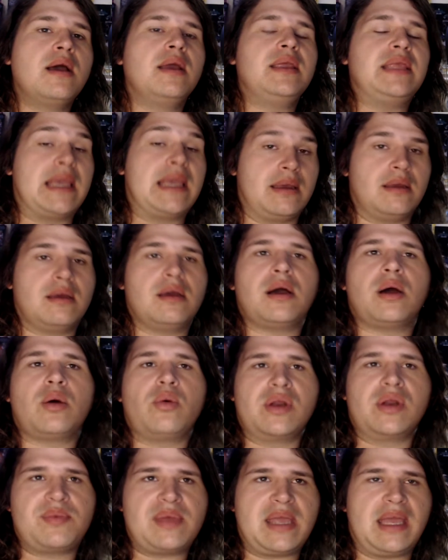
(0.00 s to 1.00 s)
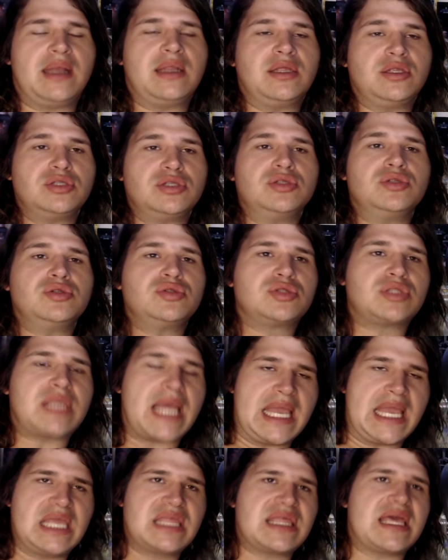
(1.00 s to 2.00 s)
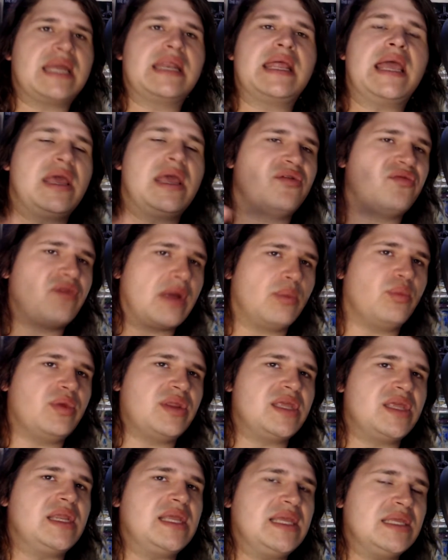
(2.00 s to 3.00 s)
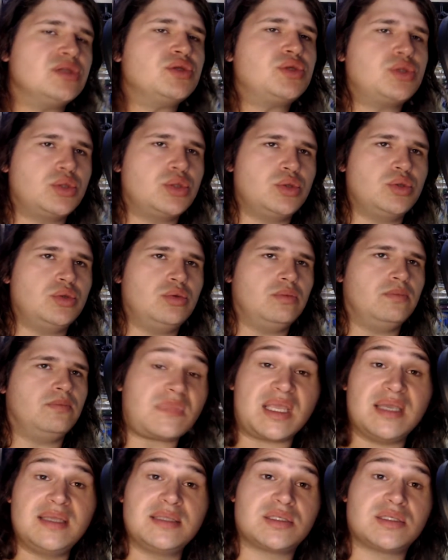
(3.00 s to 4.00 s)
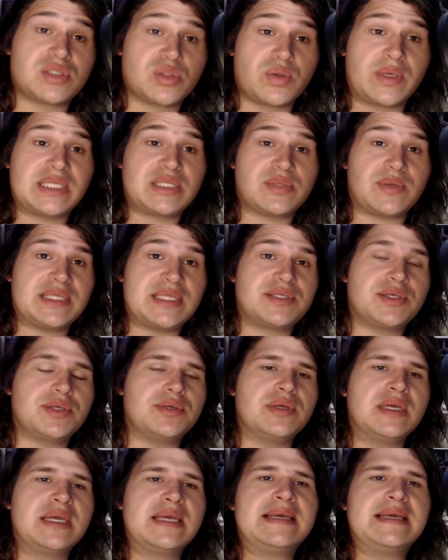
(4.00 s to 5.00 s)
yeah, I want to be able to take that and run with it into 2022.